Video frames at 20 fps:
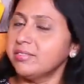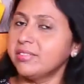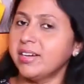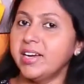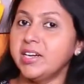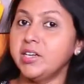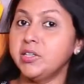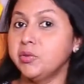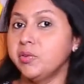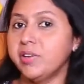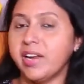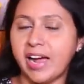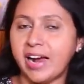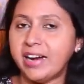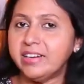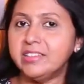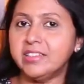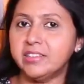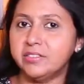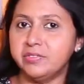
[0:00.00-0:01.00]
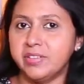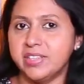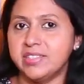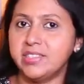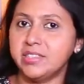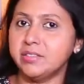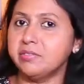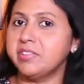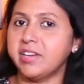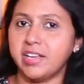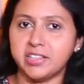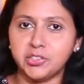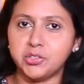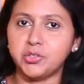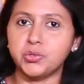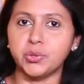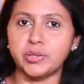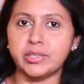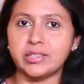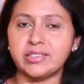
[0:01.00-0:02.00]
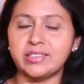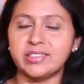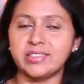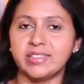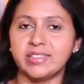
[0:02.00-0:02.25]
and it will add that festive touch to it.